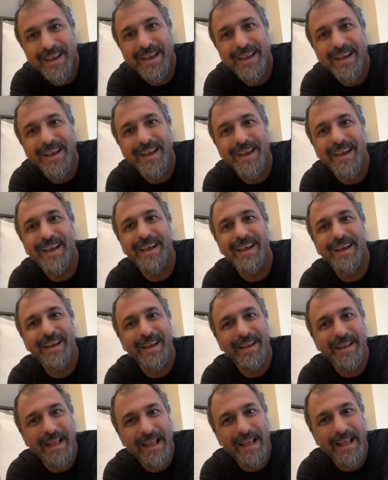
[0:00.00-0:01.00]

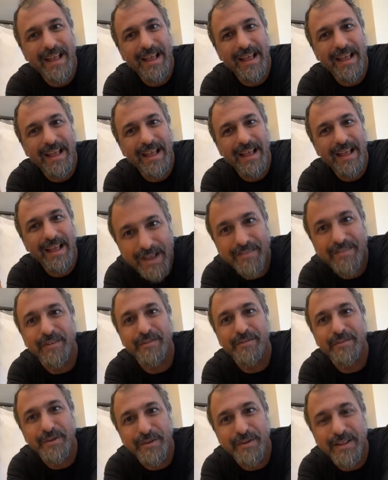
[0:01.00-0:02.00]
as a
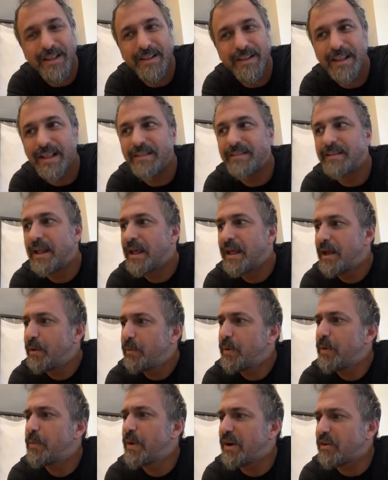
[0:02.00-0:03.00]
student, and
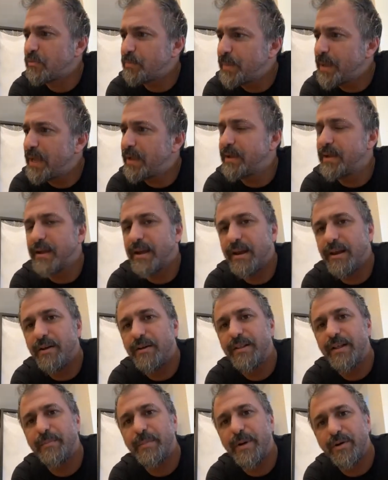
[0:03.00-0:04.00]
we were speaking a
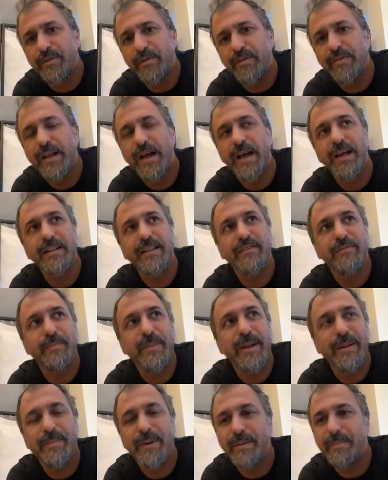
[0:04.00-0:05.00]
lot about studies,
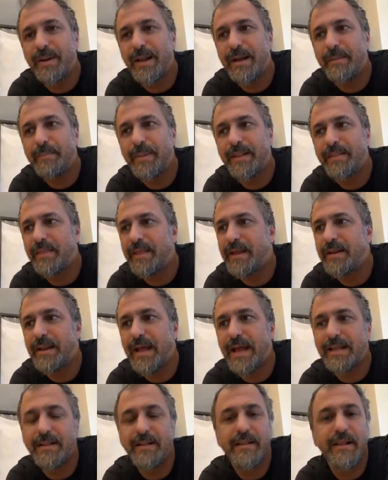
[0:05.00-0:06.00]
blah blah blah. But then
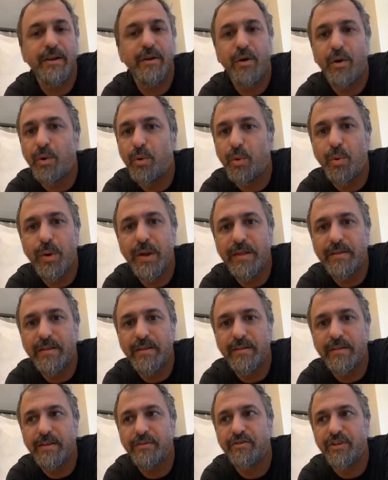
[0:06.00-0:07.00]
I didn't know who is the
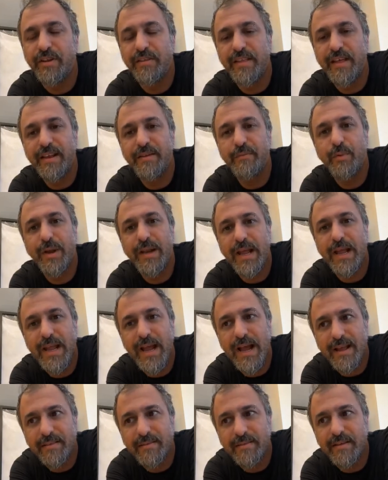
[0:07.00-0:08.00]
teacher, and then when I
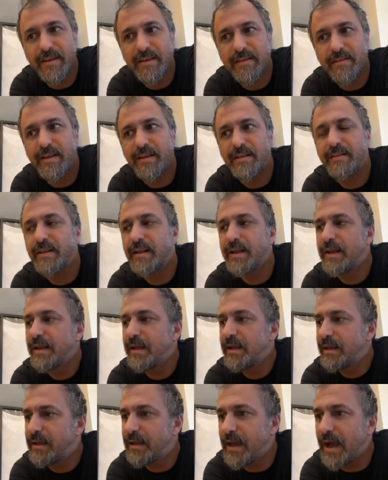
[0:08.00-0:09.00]
asked, he said
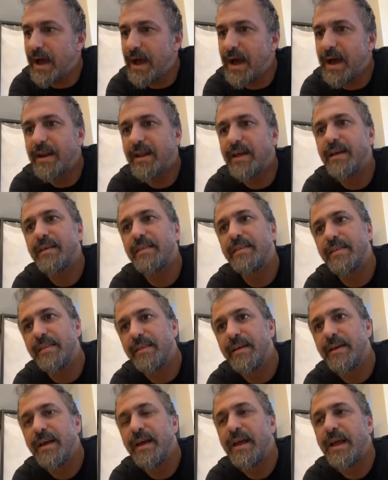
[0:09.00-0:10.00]
Gareth,
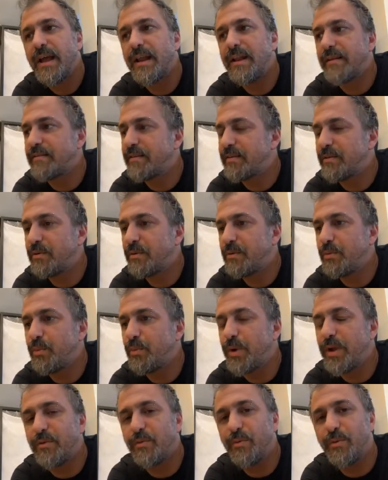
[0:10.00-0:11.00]
and I said,
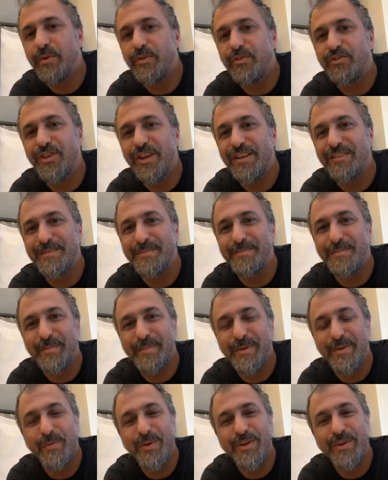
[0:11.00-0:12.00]
wait, just a
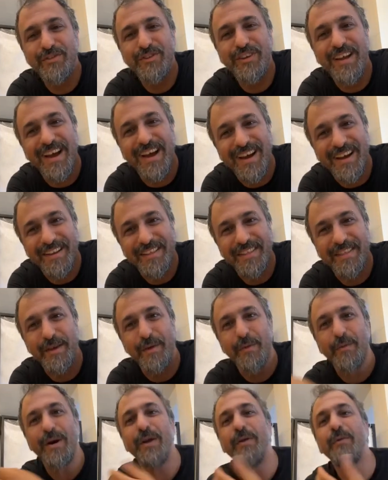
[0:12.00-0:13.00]
moment, which Gareth? The
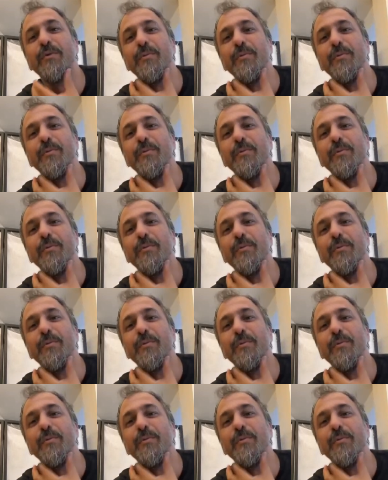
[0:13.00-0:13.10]
one